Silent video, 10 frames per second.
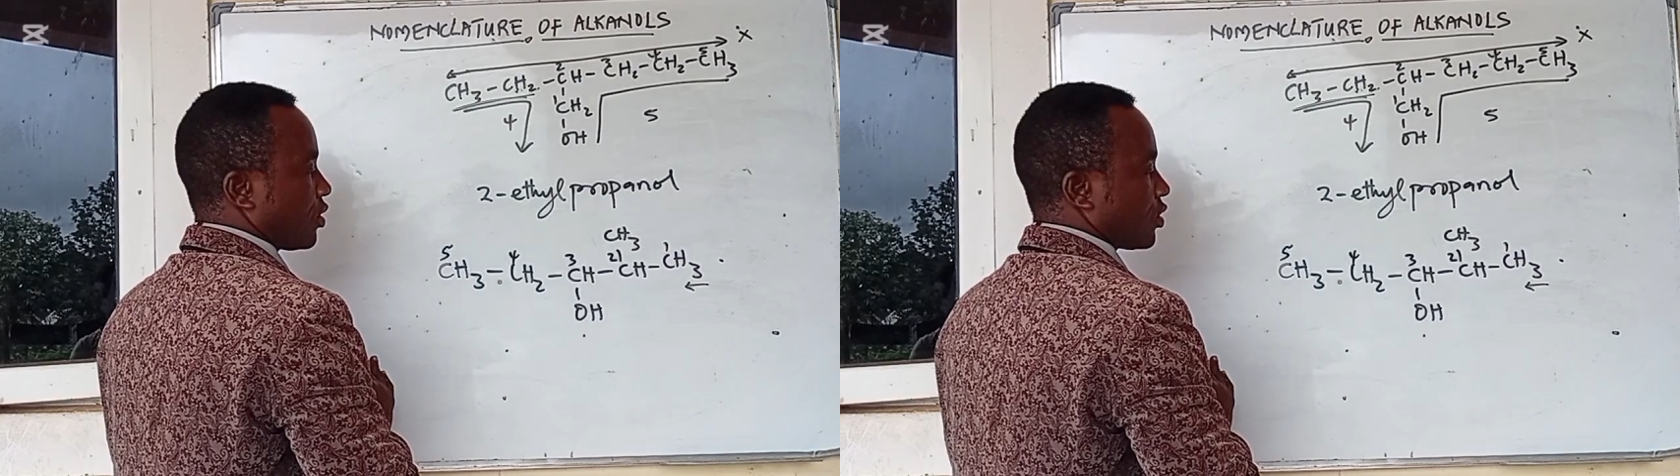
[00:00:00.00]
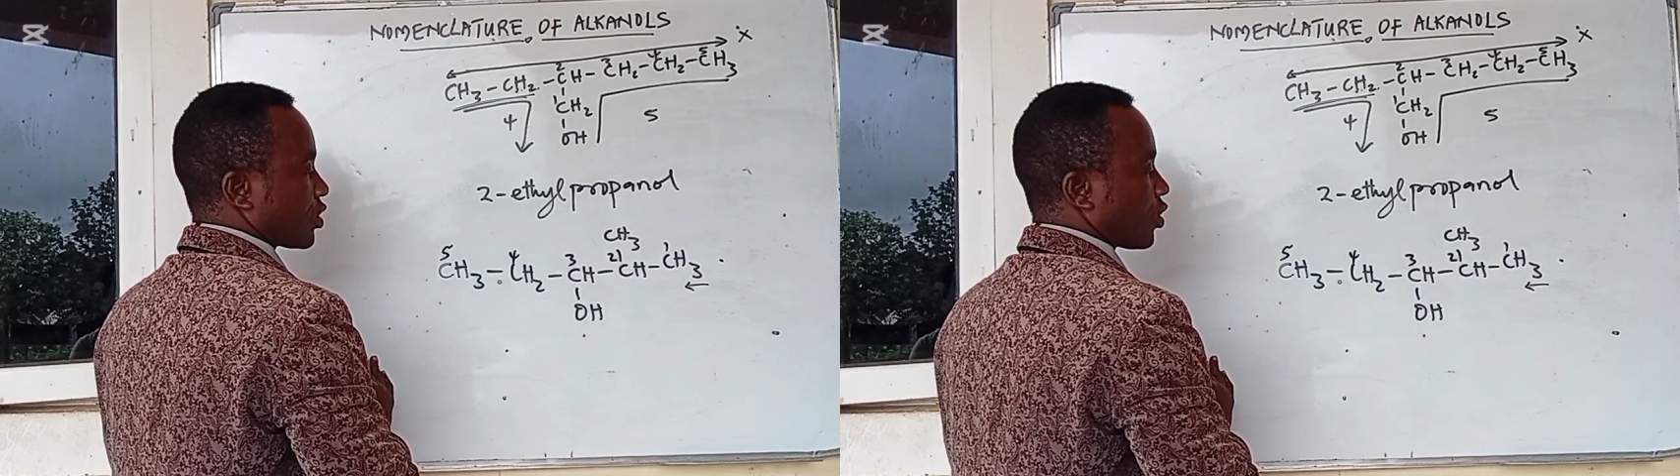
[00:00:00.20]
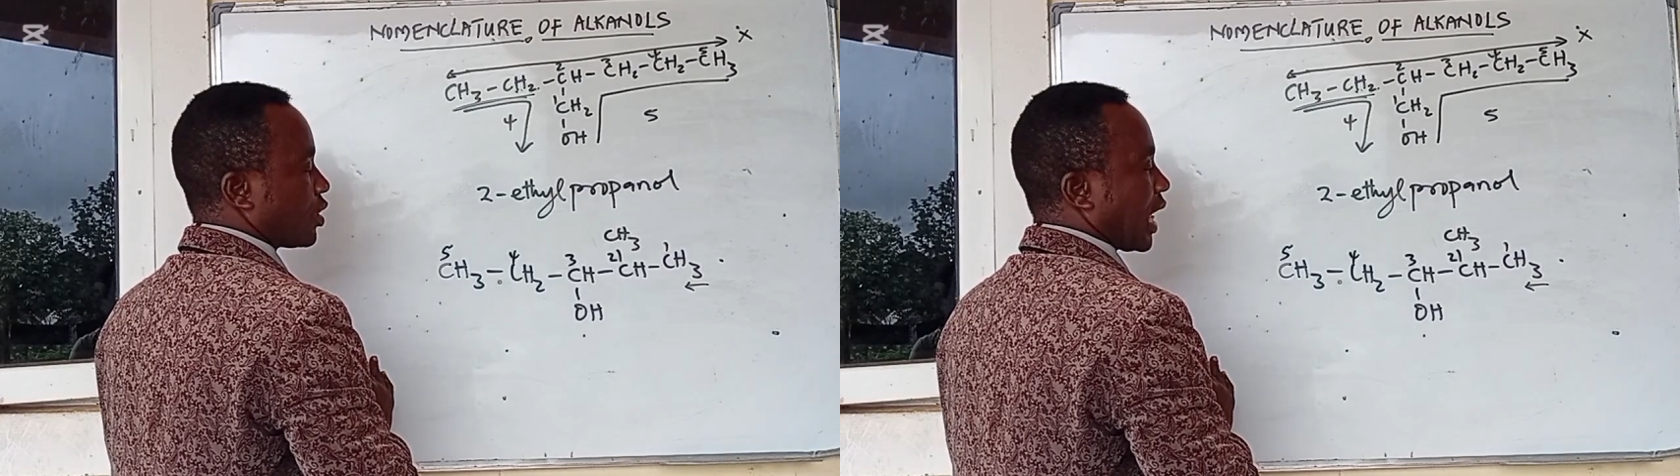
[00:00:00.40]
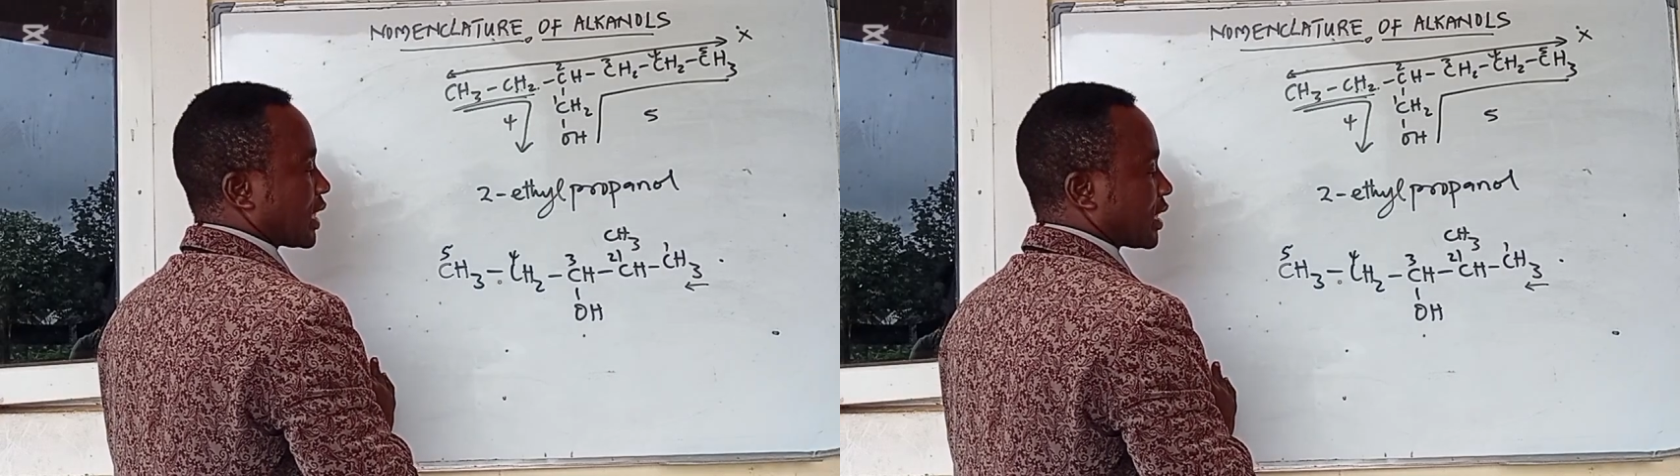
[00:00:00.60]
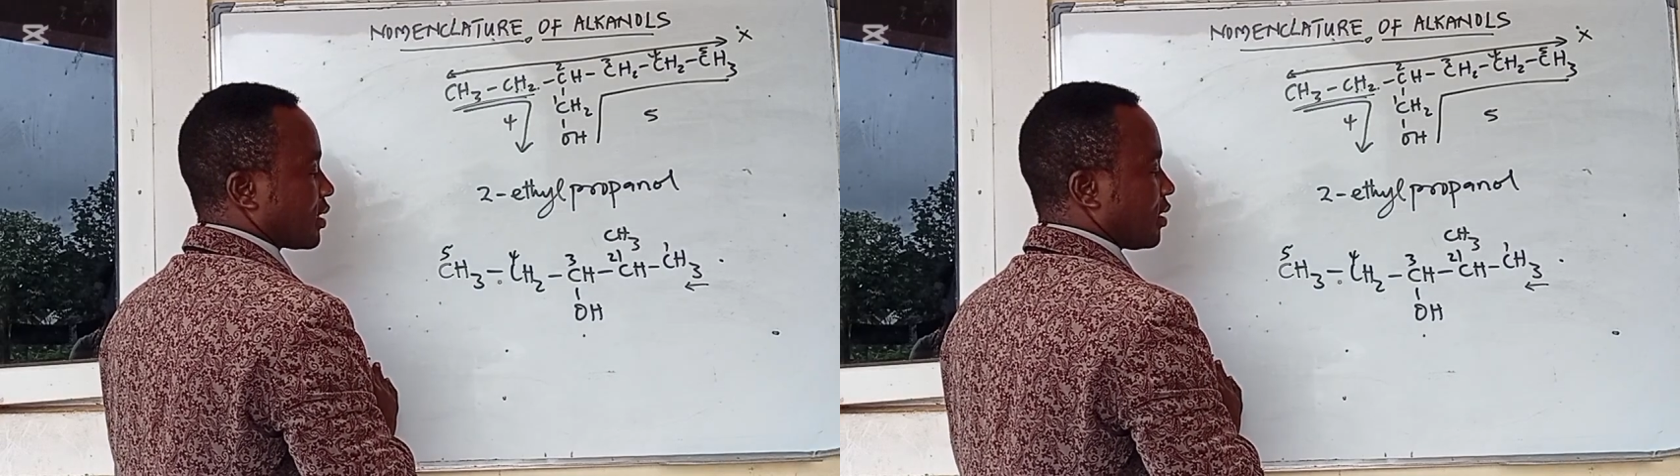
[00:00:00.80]
So
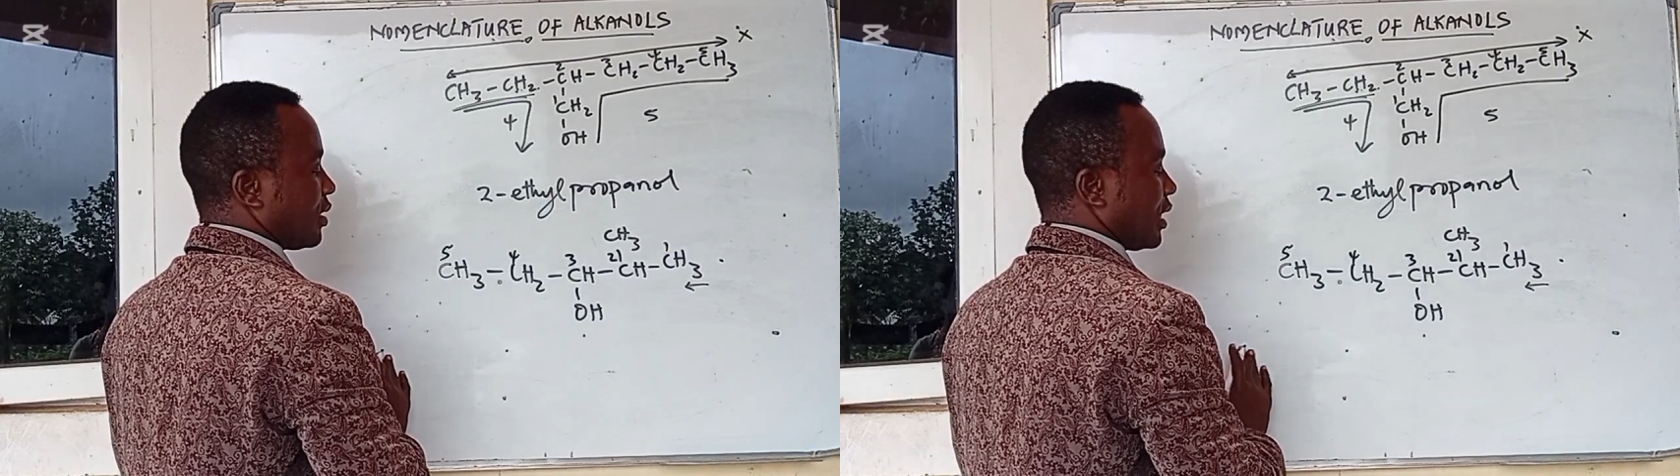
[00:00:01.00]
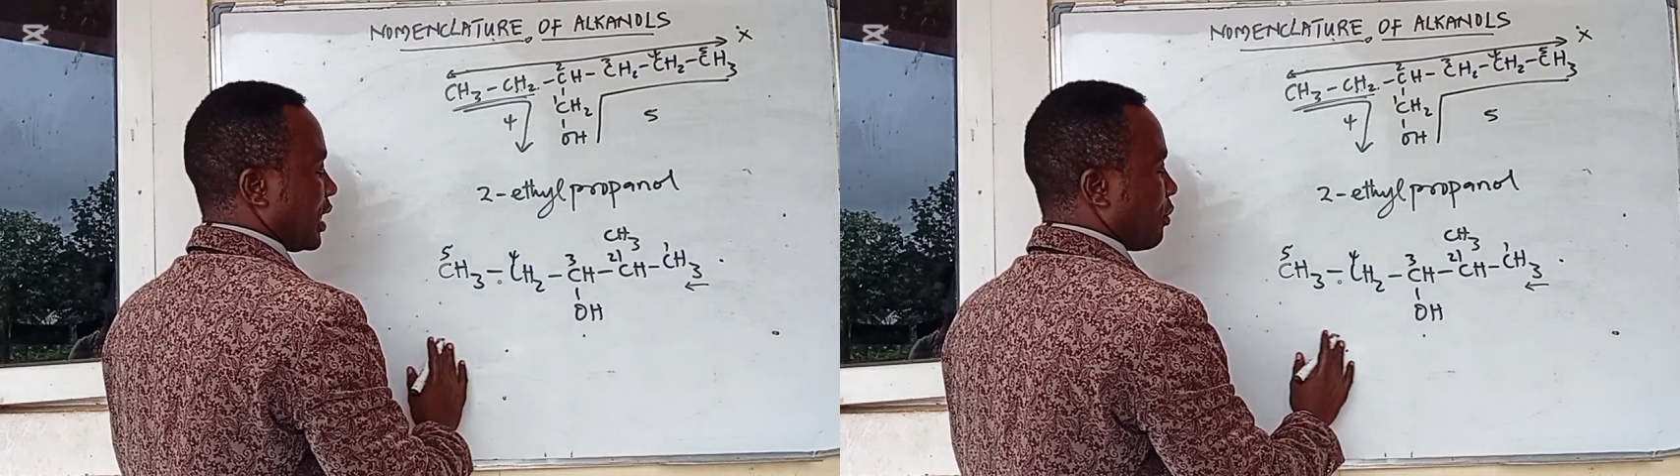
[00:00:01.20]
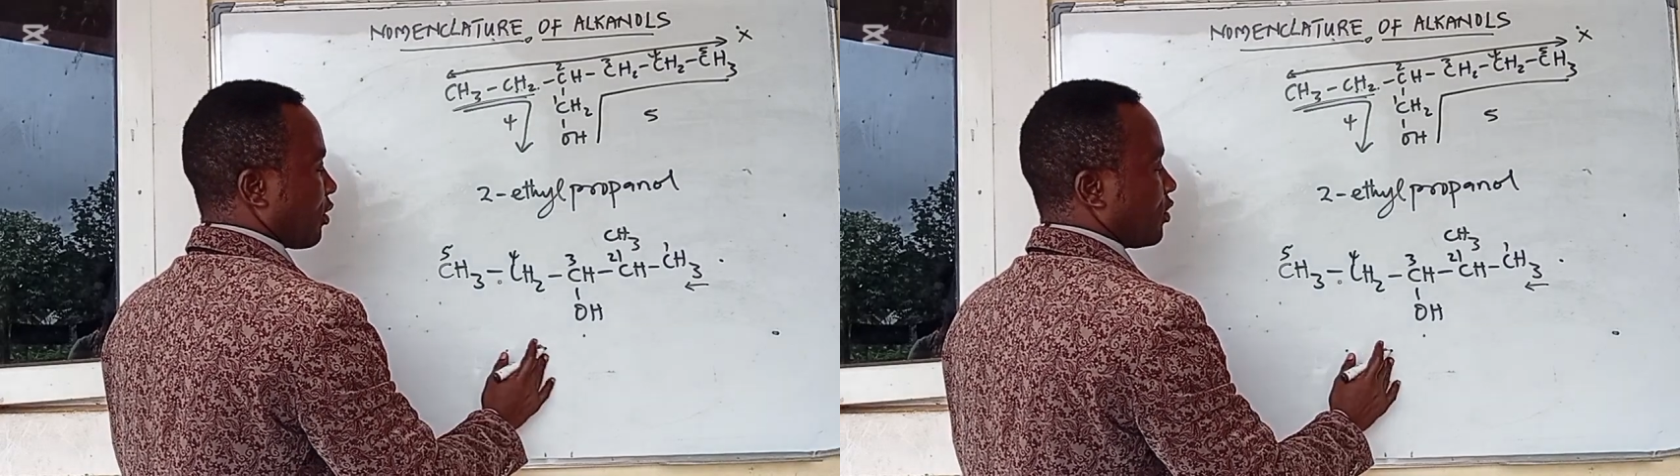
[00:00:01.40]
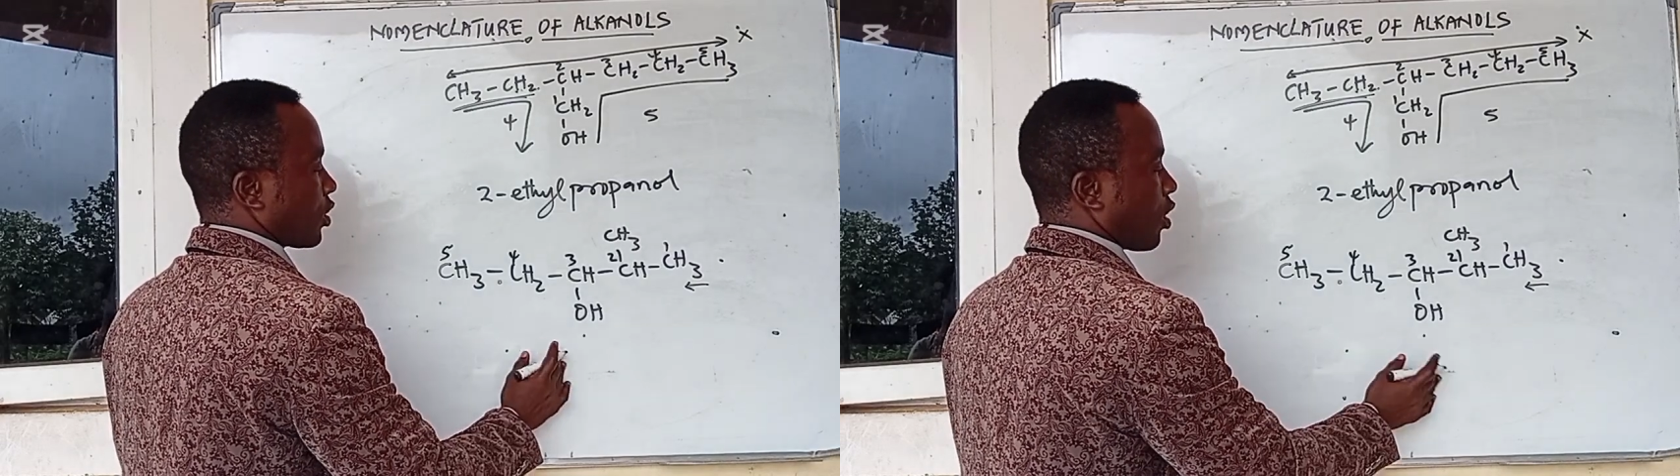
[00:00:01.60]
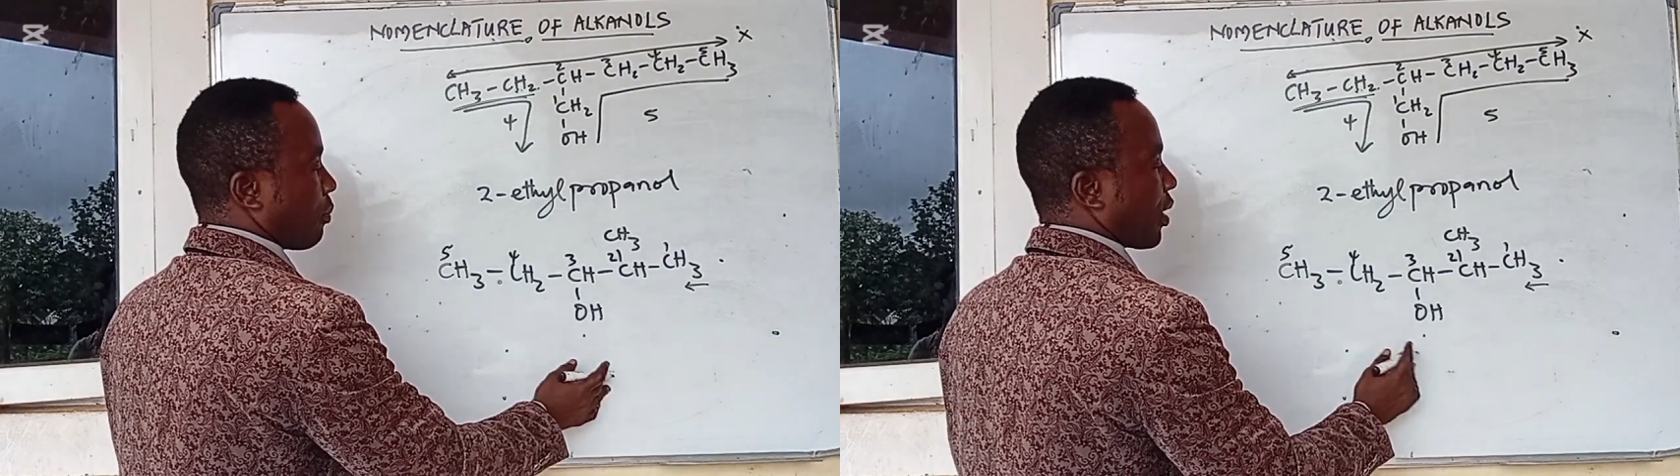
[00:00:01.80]
that the name of the
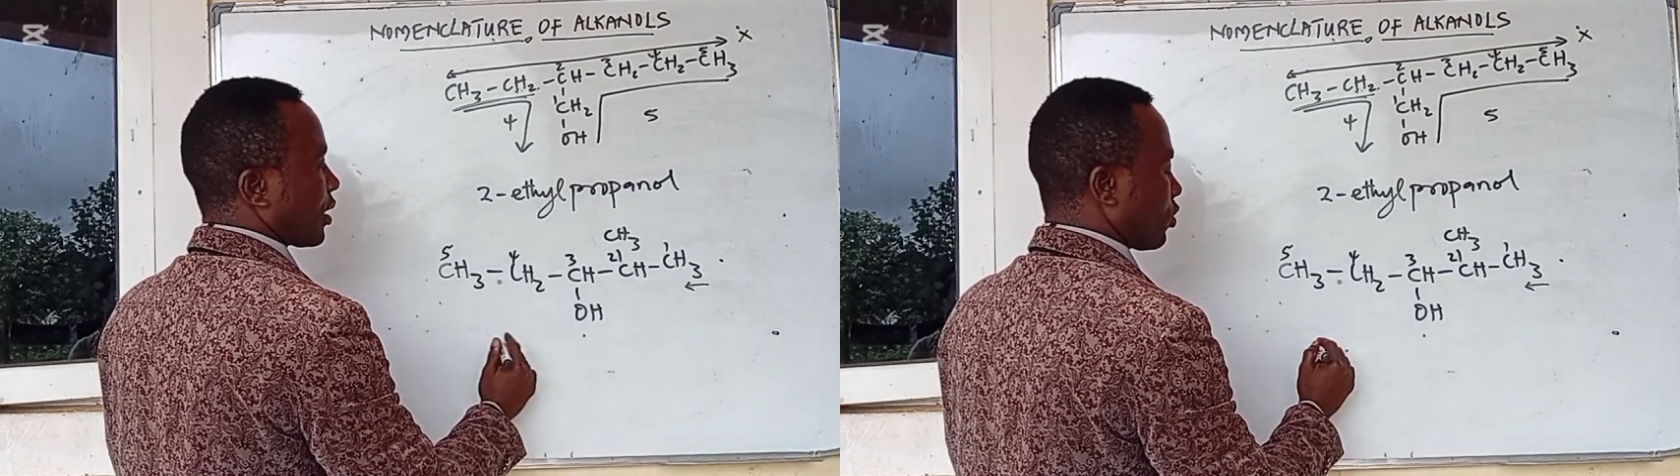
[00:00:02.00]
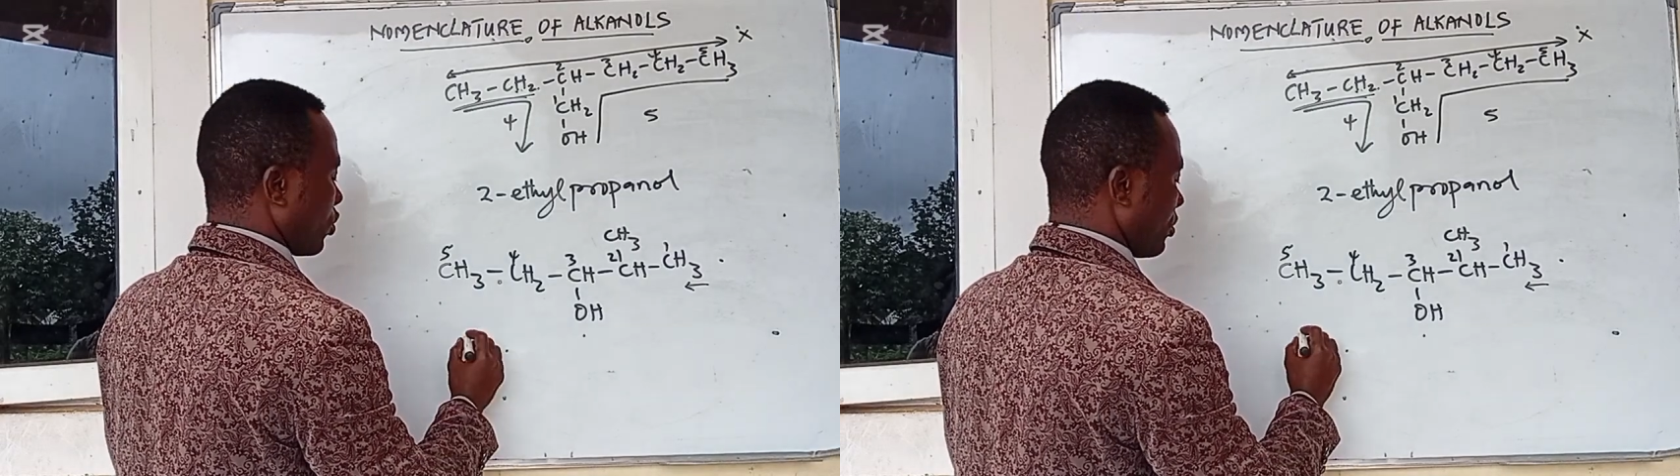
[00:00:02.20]
compound